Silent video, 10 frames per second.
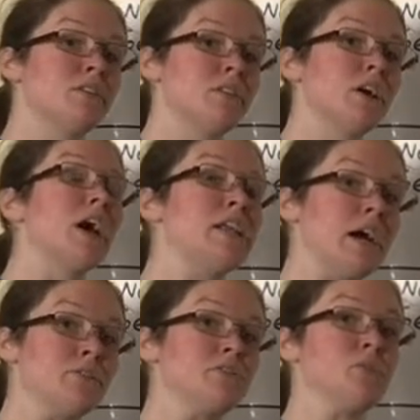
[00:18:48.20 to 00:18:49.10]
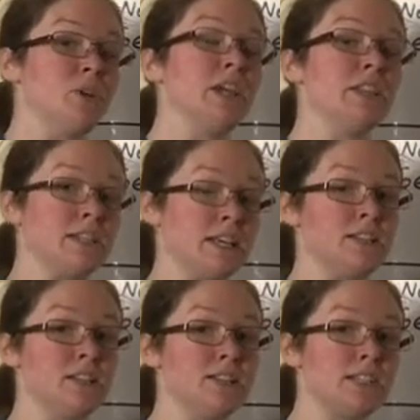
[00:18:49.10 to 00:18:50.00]
a noun is doing in the
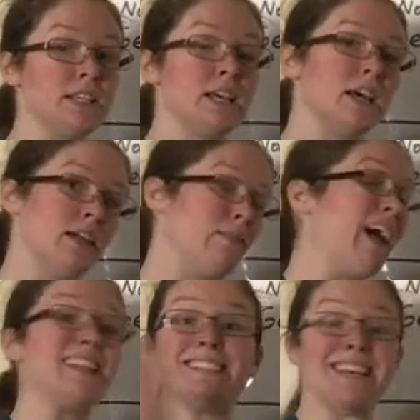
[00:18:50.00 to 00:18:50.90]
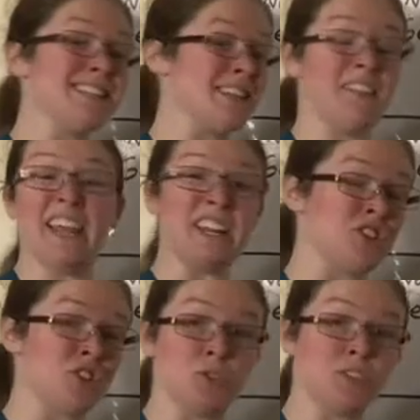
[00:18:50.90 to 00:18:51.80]
sentence. Latin doesn't. Latin
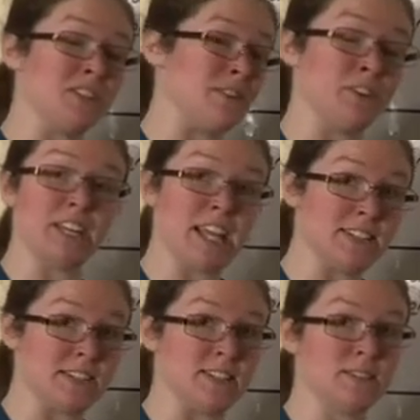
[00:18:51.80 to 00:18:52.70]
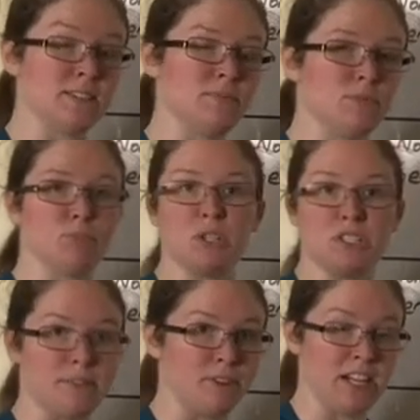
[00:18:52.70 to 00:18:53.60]
just uses different cases, puts
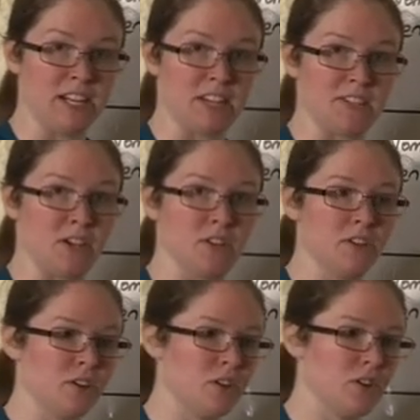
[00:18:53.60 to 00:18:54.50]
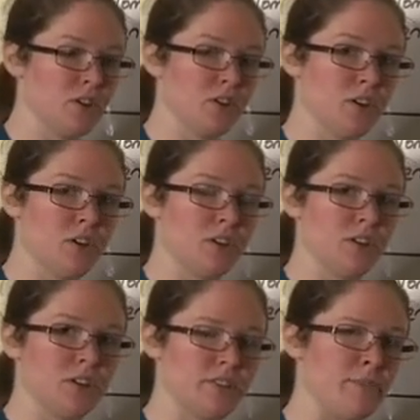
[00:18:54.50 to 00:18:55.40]
different endings on.
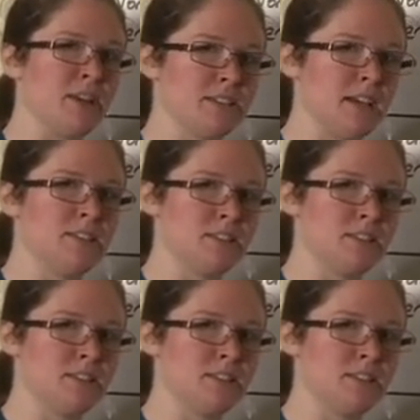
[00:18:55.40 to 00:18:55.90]
Does that make sense?